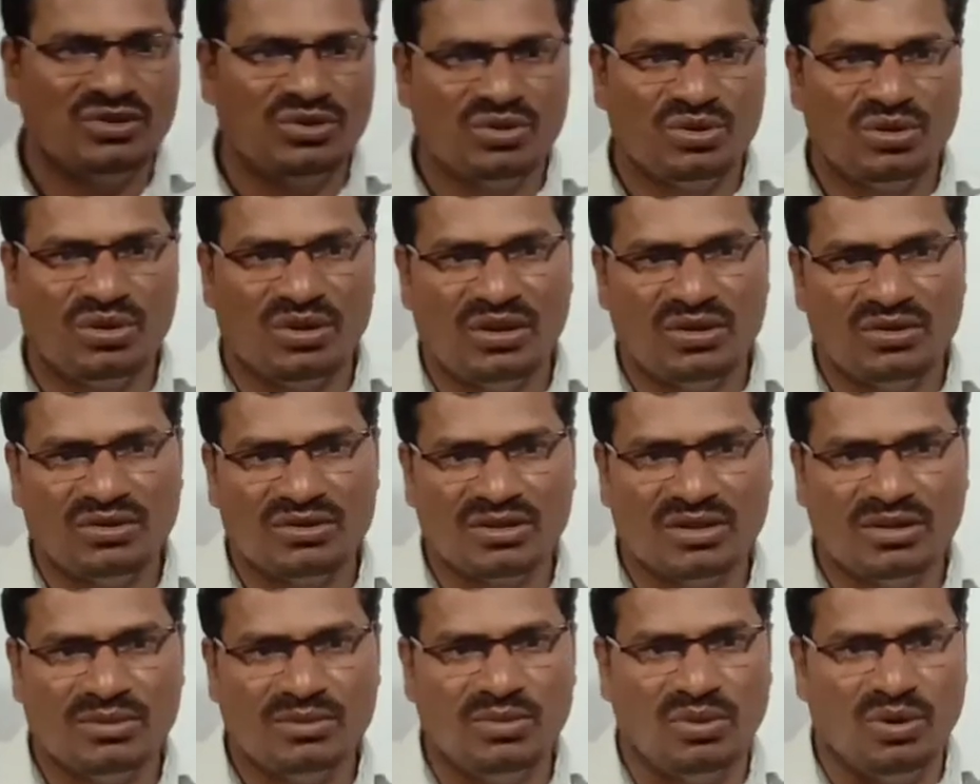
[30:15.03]
throughout
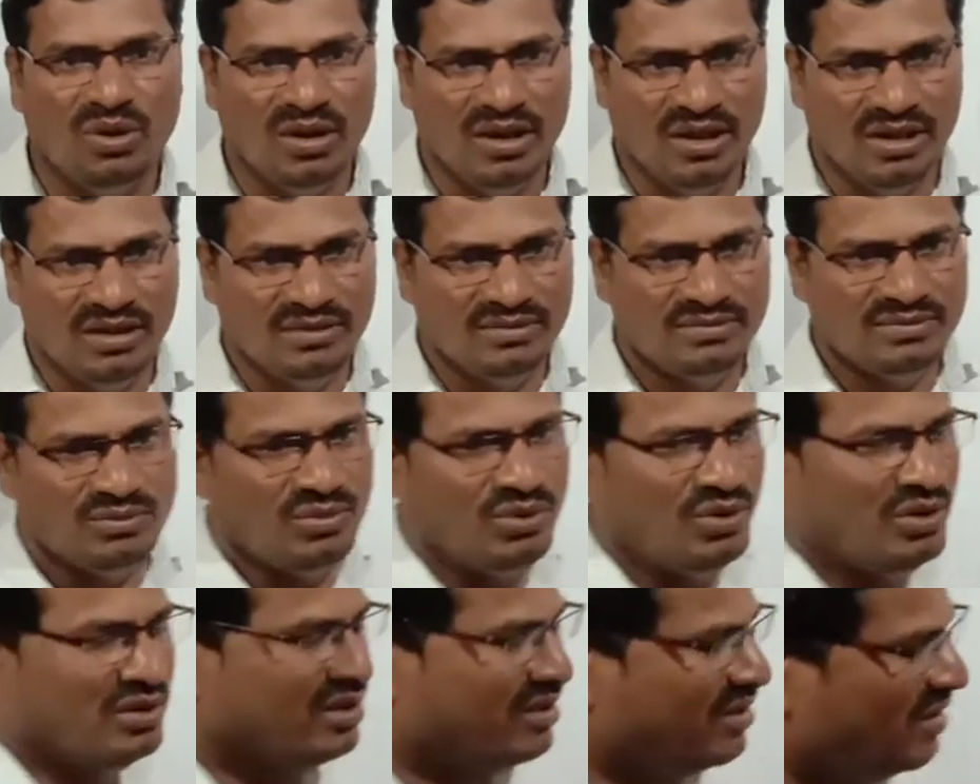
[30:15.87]
the
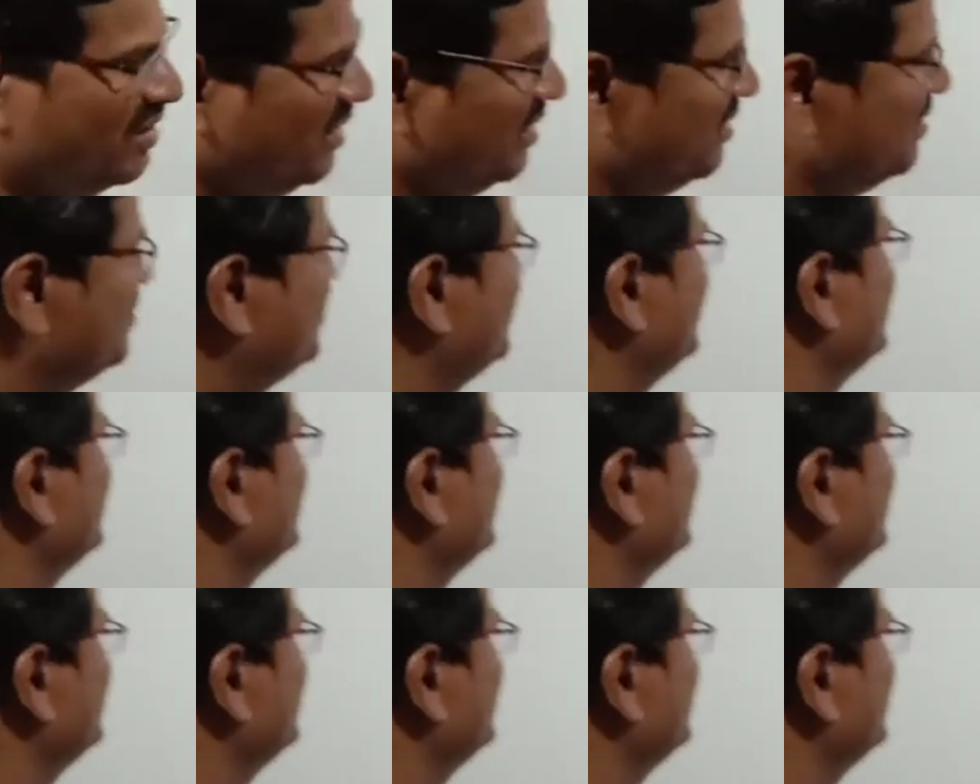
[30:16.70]
body length.